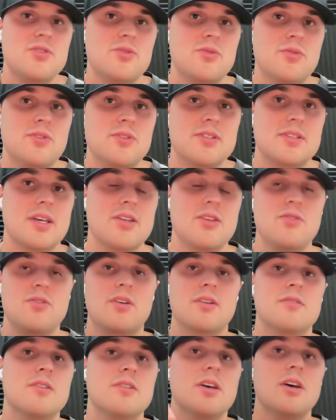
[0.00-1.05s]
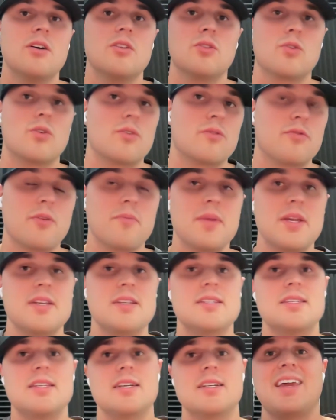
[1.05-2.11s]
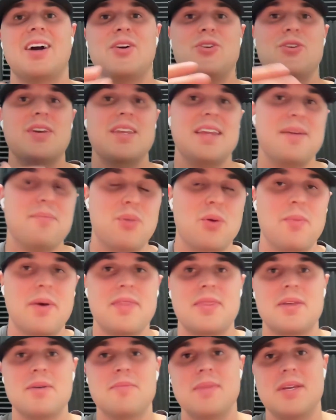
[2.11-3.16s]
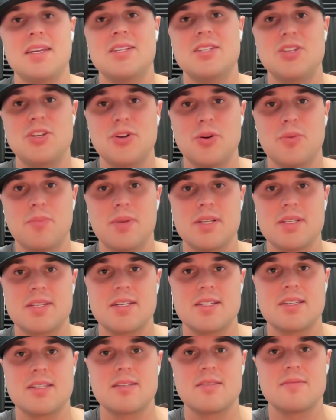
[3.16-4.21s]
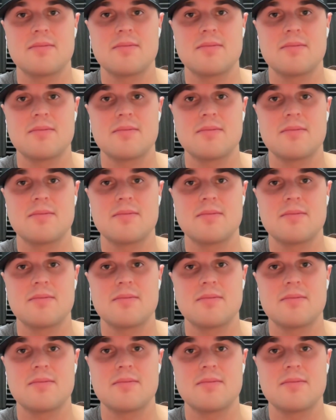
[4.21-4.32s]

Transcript: tools that you can learn from me to see how you can implement them into your business.